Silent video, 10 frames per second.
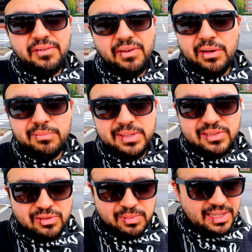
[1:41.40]
I failed
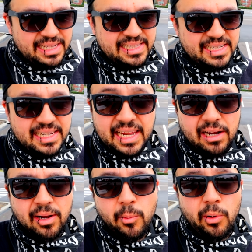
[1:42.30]
miserably i didn't
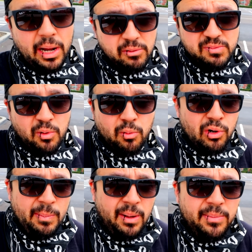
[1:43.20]
care I, I was more worried about